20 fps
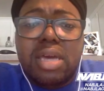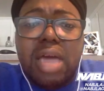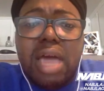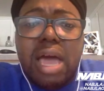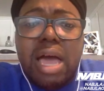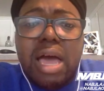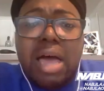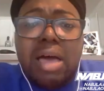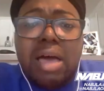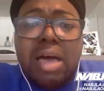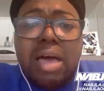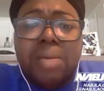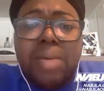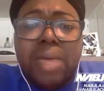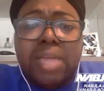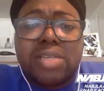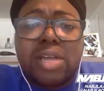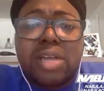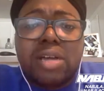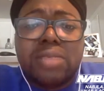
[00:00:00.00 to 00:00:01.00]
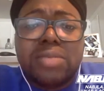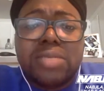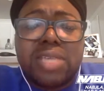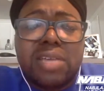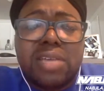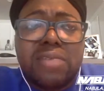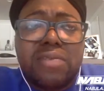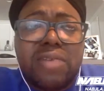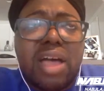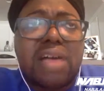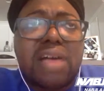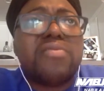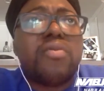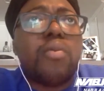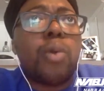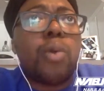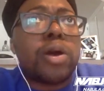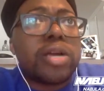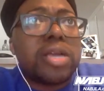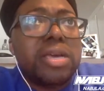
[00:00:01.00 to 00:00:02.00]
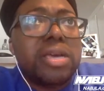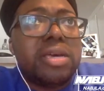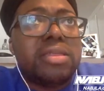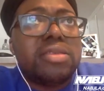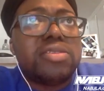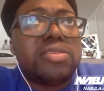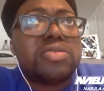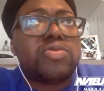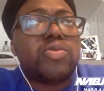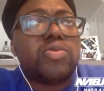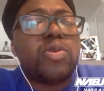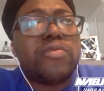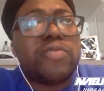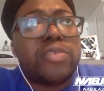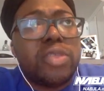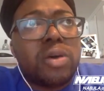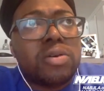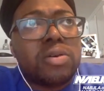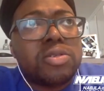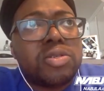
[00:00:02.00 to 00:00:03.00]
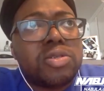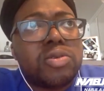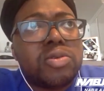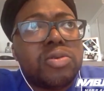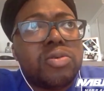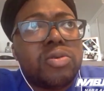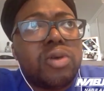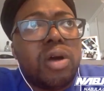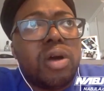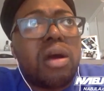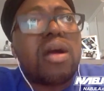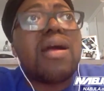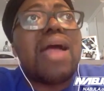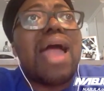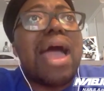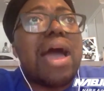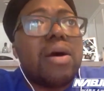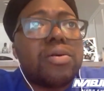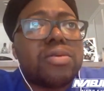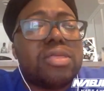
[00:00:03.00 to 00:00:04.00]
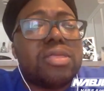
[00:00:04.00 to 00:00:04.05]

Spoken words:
In terms of working the story, for those who are out